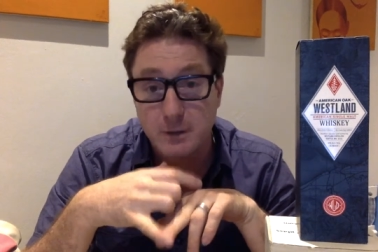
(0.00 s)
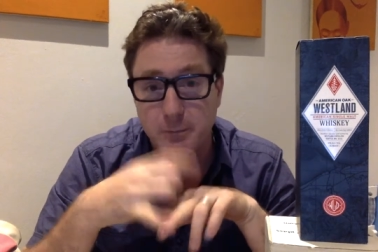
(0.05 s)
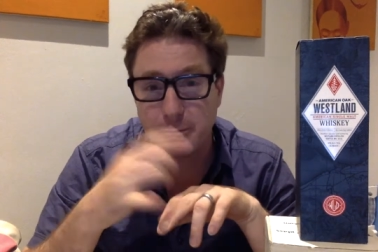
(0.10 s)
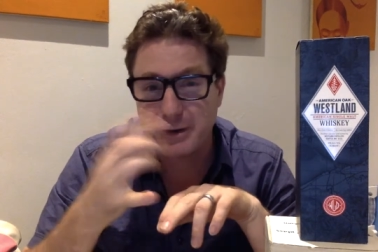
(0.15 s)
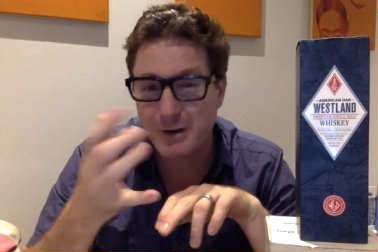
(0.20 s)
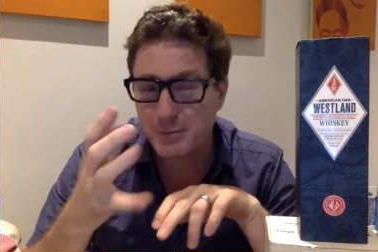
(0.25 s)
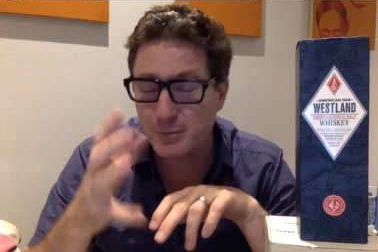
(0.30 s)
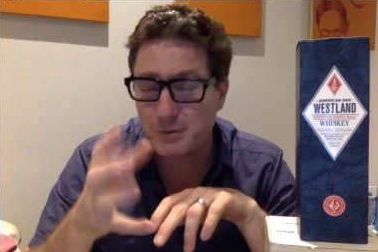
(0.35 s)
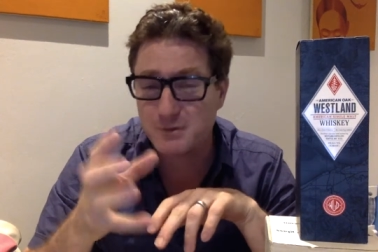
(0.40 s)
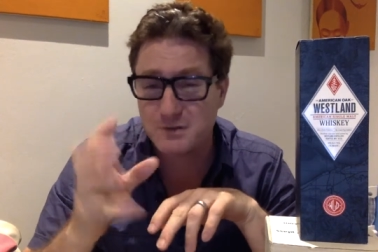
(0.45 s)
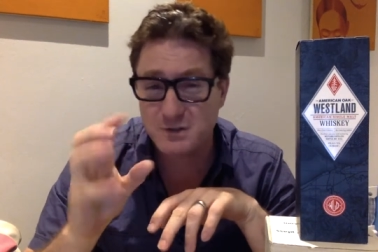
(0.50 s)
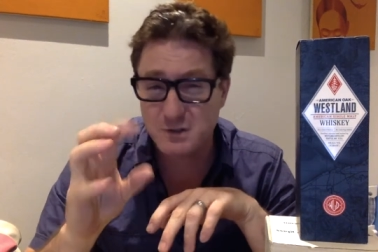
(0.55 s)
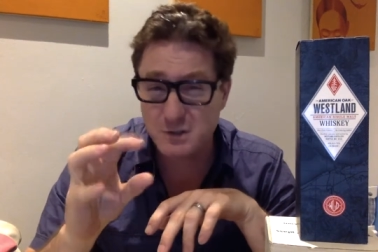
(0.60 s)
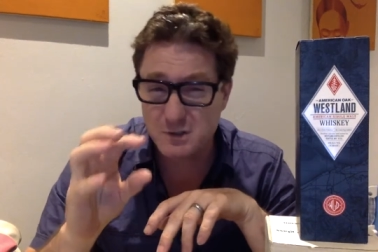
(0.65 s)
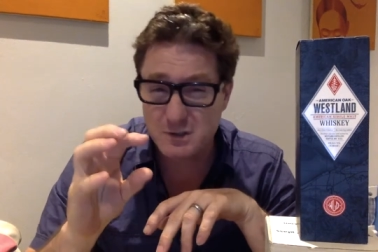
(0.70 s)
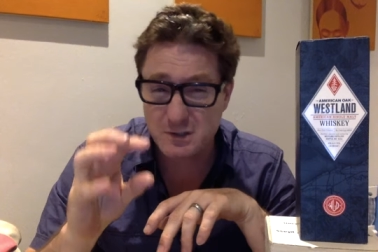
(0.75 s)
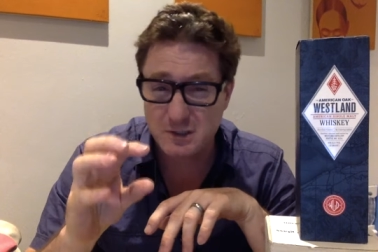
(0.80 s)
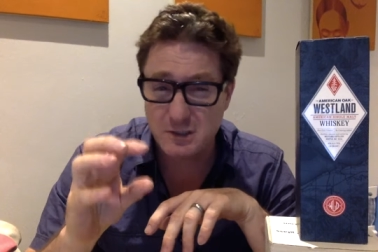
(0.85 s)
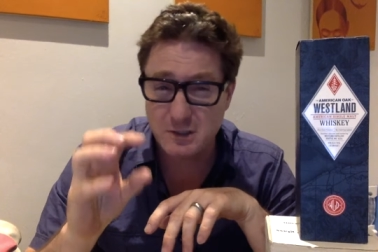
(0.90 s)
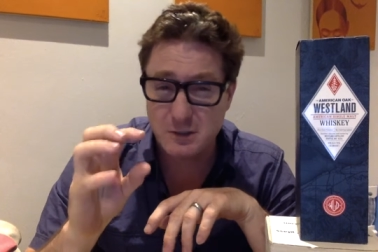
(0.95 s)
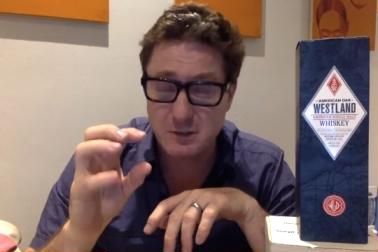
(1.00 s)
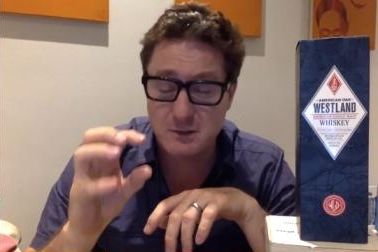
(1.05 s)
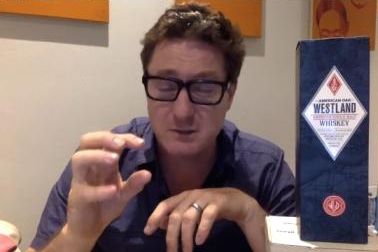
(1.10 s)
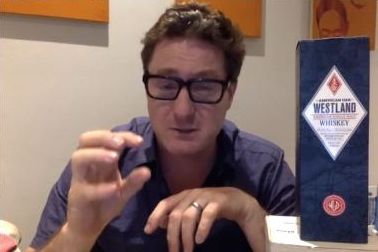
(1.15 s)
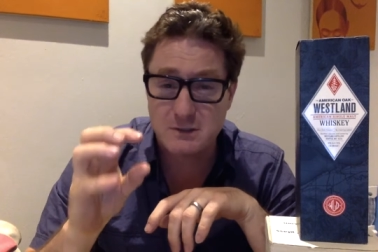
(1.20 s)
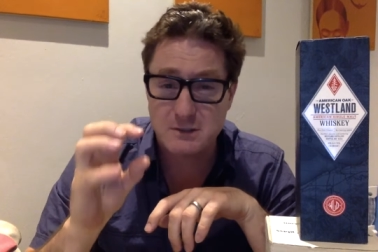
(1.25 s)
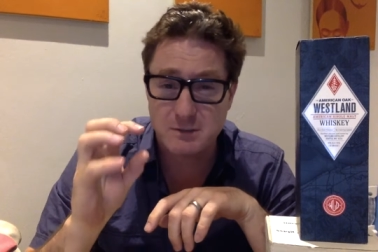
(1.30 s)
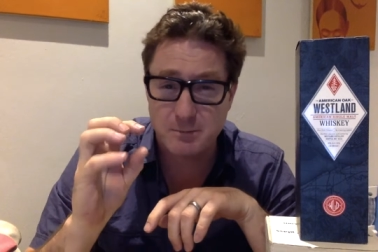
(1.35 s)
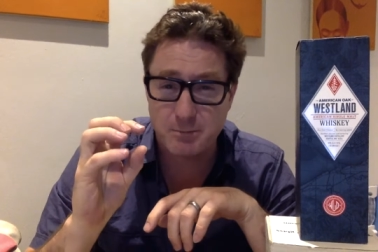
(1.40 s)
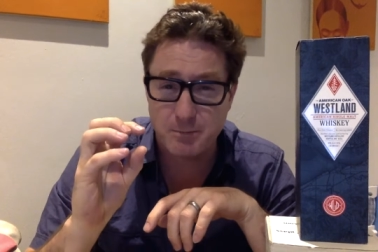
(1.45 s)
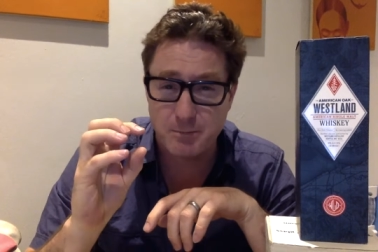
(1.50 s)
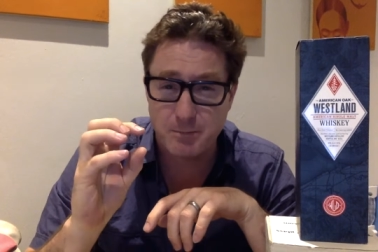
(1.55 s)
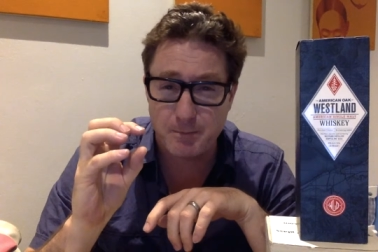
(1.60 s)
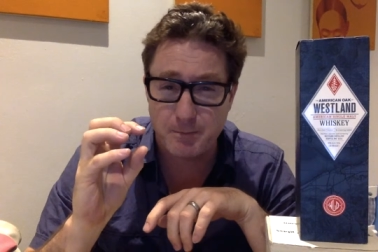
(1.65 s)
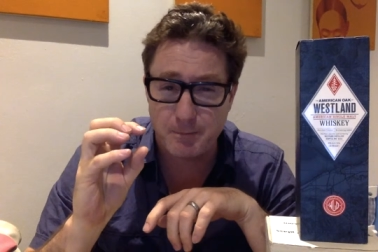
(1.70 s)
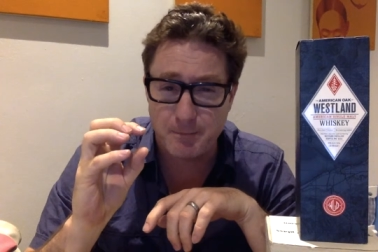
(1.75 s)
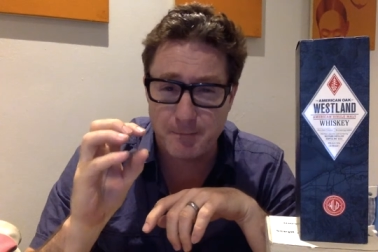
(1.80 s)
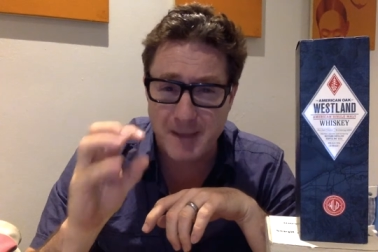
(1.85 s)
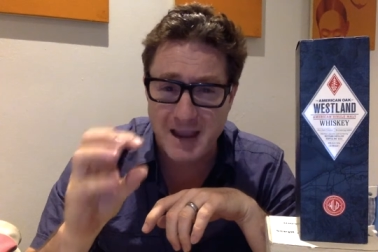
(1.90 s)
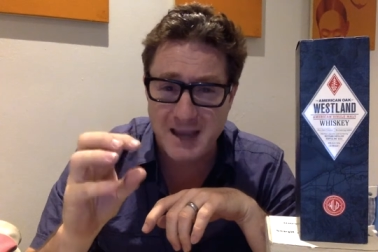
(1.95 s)
Brown malts are usually used to
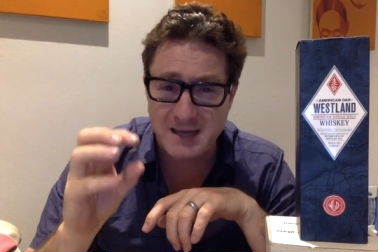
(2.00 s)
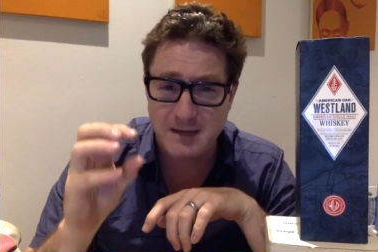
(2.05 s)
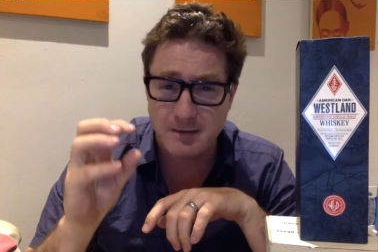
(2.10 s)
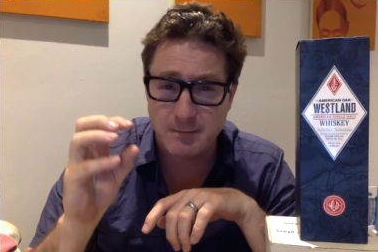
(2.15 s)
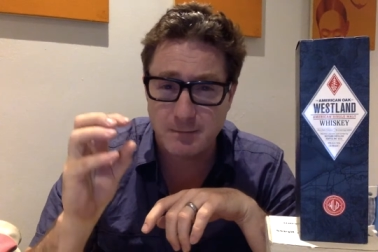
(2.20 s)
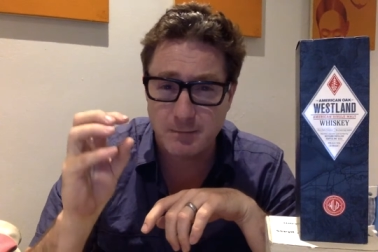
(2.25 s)
make